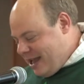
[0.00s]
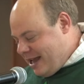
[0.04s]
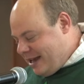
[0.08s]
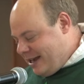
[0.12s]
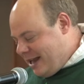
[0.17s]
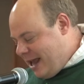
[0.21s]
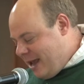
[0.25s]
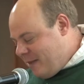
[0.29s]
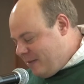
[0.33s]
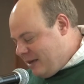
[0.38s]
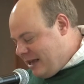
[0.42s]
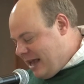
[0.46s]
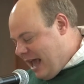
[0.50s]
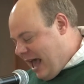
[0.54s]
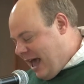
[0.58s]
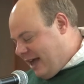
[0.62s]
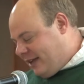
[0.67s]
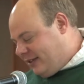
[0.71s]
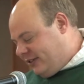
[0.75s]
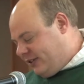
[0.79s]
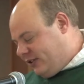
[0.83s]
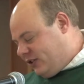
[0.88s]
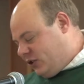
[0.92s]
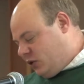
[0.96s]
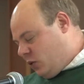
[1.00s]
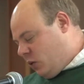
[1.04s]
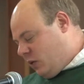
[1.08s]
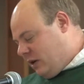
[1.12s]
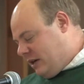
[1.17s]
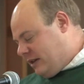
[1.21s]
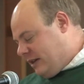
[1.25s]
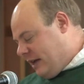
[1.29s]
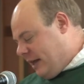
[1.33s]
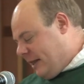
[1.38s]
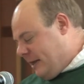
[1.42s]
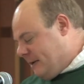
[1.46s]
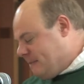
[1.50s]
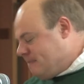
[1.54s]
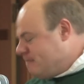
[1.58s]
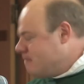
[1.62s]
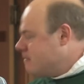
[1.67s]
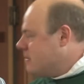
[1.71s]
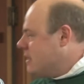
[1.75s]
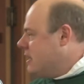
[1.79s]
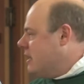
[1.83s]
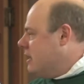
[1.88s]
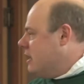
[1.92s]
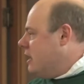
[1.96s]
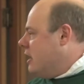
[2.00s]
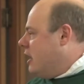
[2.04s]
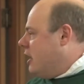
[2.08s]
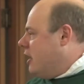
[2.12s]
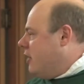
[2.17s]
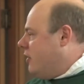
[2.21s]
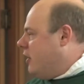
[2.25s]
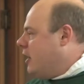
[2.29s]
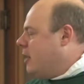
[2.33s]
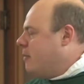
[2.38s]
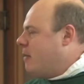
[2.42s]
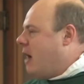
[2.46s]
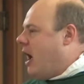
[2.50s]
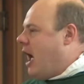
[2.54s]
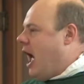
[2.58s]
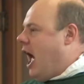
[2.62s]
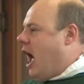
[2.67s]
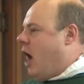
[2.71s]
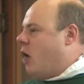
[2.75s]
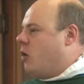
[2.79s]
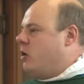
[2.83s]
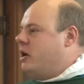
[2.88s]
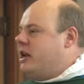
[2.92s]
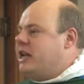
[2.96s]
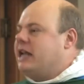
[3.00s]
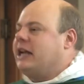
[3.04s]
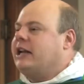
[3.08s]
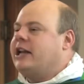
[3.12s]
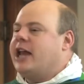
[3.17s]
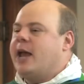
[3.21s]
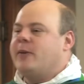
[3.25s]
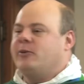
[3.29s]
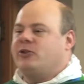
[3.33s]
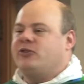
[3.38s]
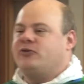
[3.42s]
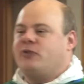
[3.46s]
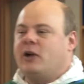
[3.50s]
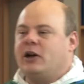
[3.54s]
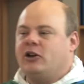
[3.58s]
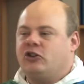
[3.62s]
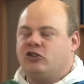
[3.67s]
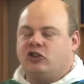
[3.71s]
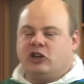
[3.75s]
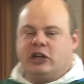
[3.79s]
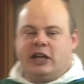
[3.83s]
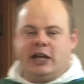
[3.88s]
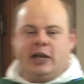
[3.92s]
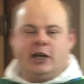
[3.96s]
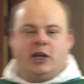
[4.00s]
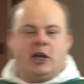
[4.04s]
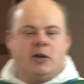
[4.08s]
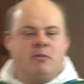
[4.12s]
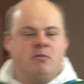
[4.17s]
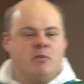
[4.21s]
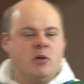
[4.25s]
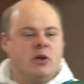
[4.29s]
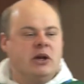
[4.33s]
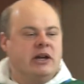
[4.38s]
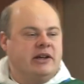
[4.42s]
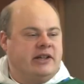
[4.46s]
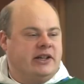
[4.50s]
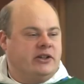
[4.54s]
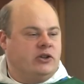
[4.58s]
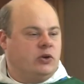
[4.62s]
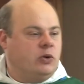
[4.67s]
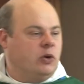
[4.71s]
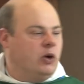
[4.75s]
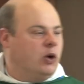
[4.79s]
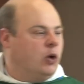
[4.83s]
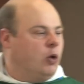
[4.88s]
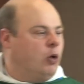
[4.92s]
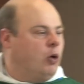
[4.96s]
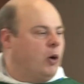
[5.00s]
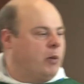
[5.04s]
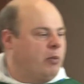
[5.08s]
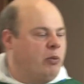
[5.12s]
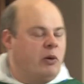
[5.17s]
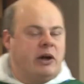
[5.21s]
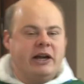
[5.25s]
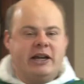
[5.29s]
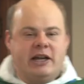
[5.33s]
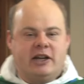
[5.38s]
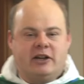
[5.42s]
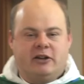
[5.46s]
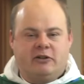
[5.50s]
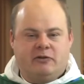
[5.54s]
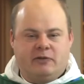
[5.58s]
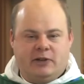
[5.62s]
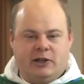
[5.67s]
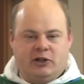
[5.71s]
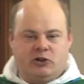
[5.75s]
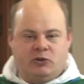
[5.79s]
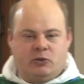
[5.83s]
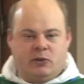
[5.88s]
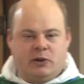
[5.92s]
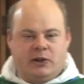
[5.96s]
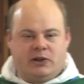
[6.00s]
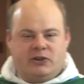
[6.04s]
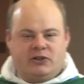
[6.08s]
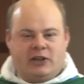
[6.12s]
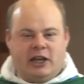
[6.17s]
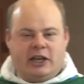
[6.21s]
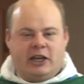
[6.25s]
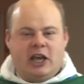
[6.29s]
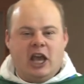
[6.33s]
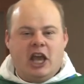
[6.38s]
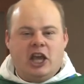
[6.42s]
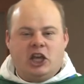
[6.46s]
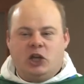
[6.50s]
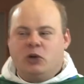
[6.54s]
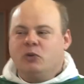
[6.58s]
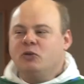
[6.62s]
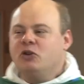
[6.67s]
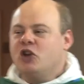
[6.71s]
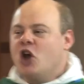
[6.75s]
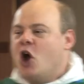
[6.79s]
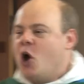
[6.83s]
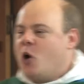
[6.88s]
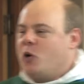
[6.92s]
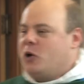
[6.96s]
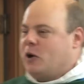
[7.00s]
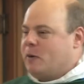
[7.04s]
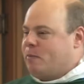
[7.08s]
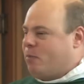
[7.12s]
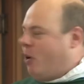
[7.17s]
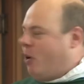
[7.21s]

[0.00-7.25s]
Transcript: Naming as storytelling. Think about how nicknames function in community to incorporate individuals. Like, you know you're